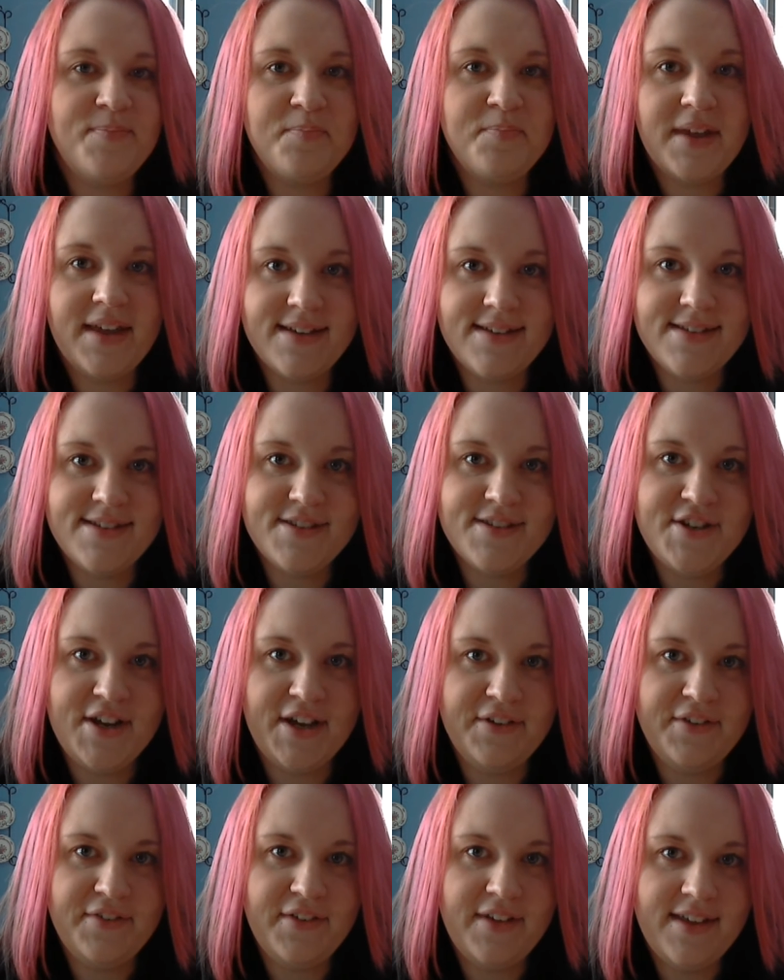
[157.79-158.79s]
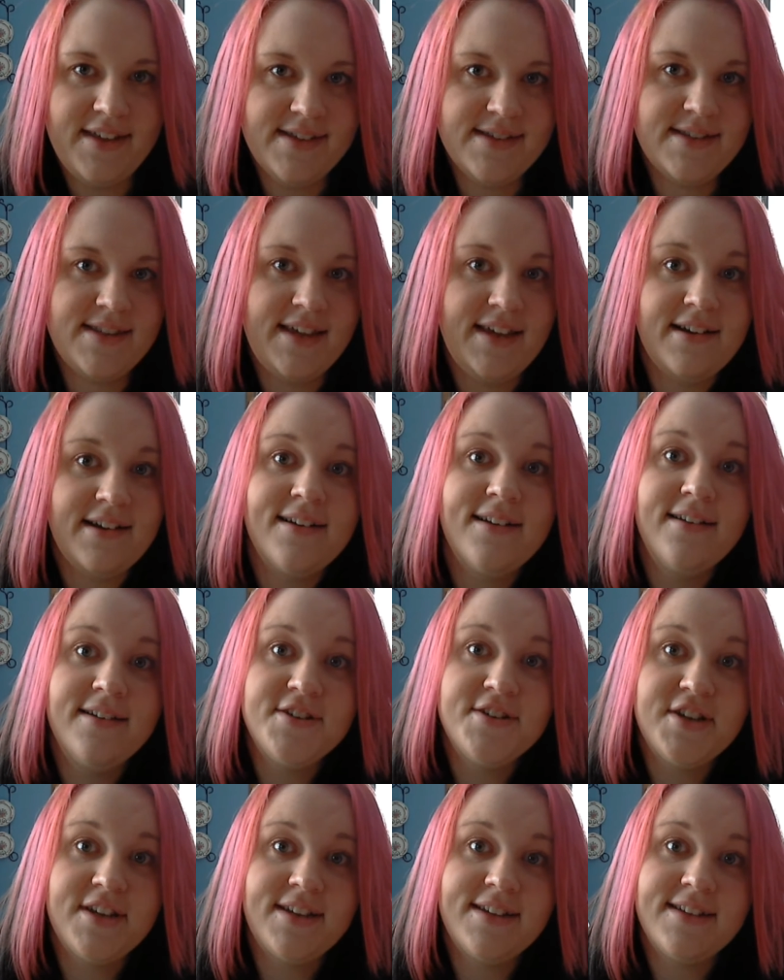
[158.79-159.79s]
because Jeff is the
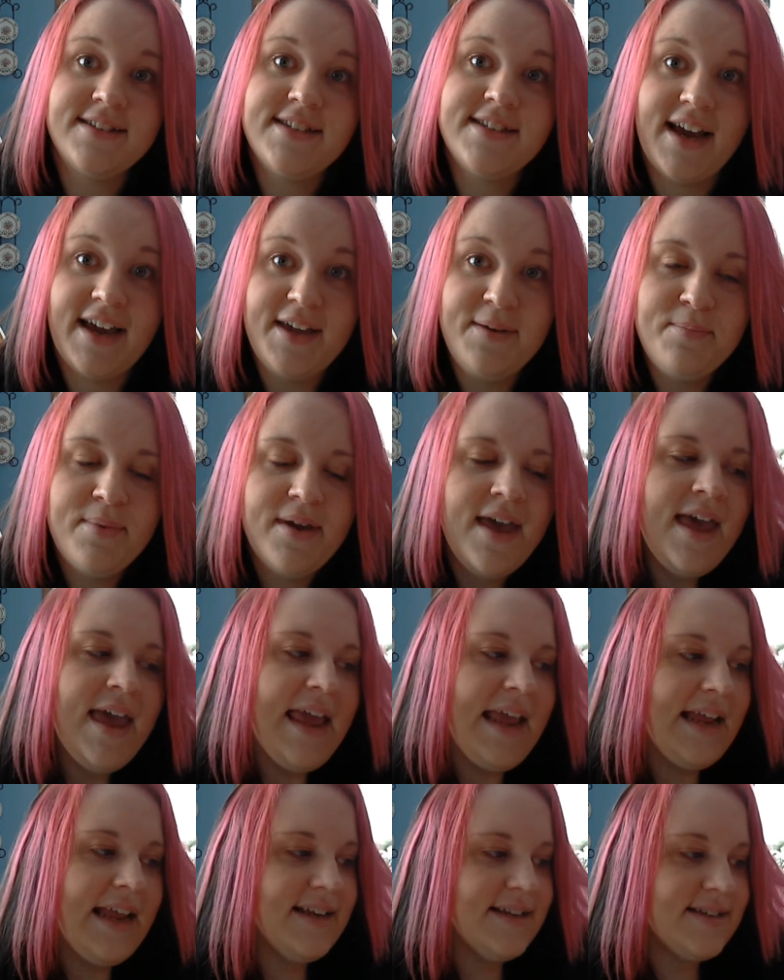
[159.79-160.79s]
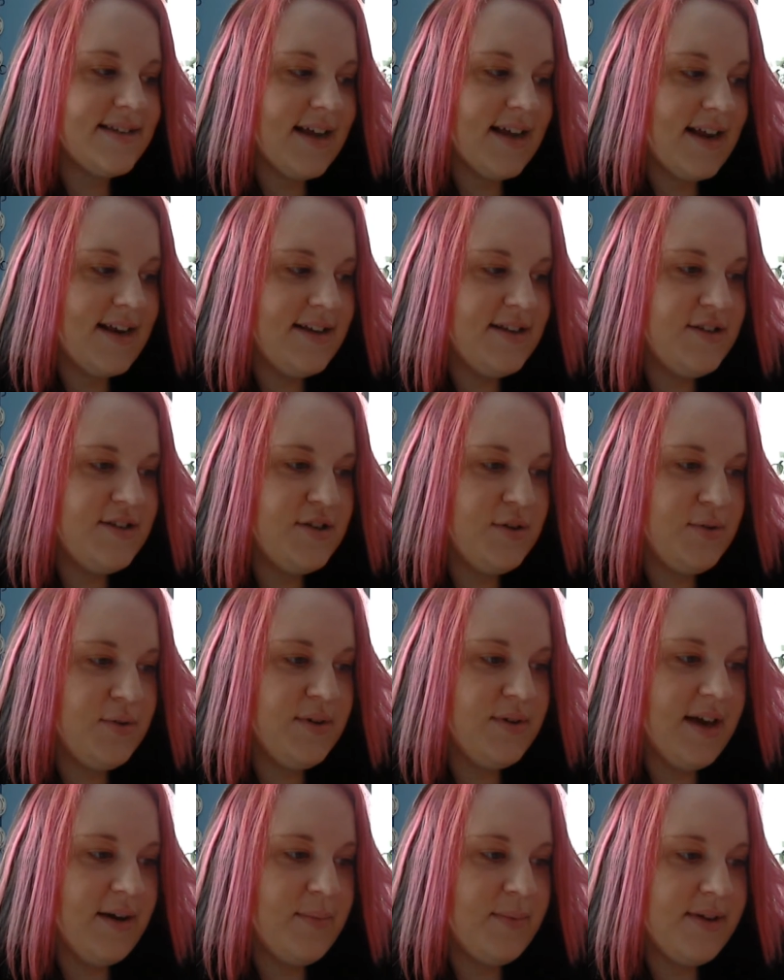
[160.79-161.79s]
encouraging type, he decided to
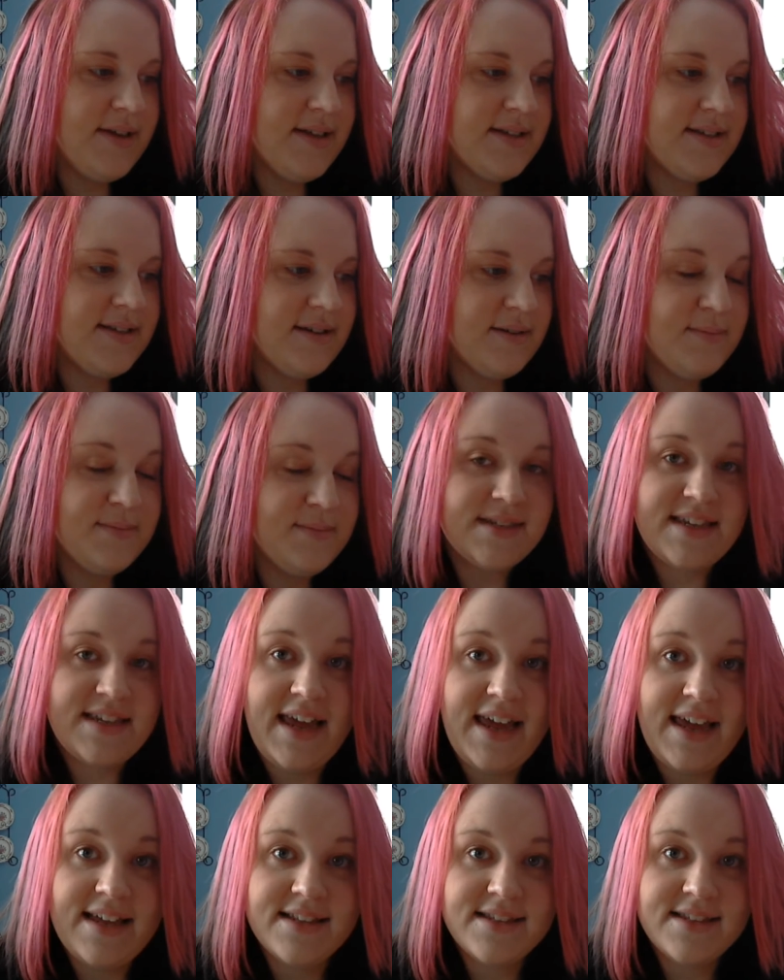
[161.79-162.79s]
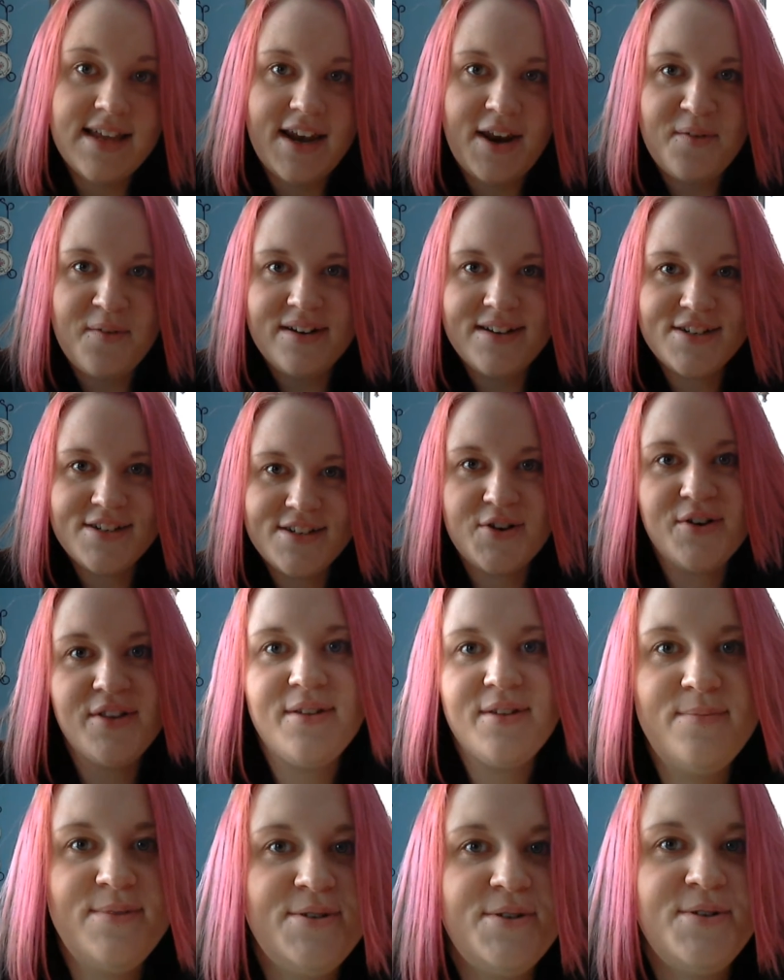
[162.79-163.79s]
get me some skates, and I want to show
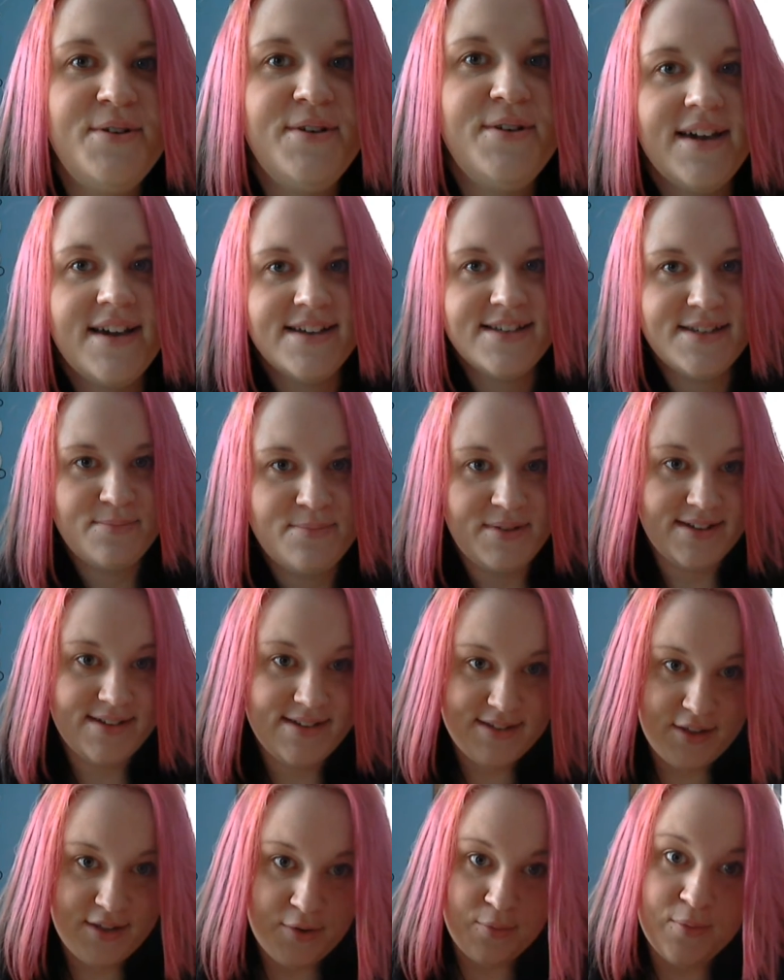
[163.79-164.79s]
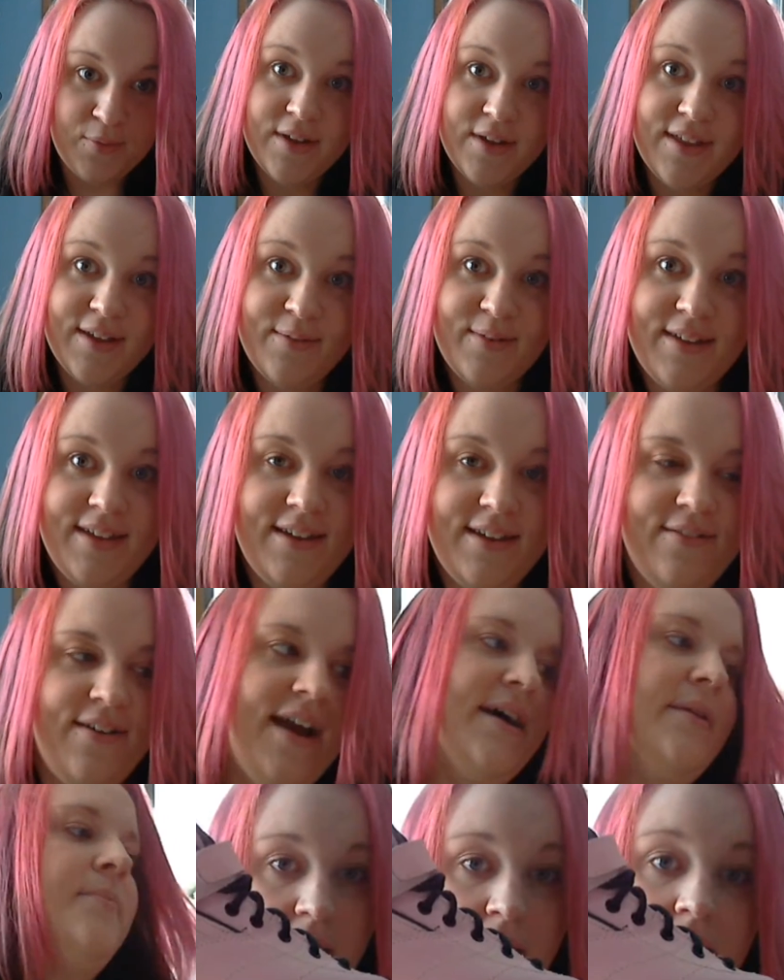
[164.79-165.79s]
them to you guys because they're really, really
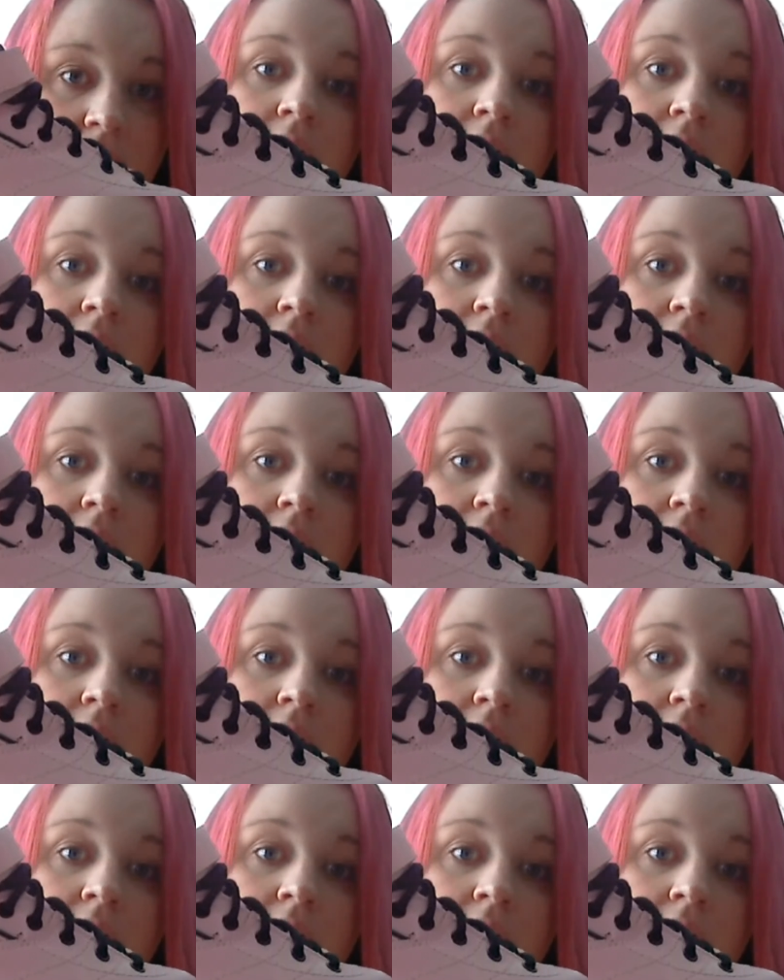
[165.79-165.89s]
rad.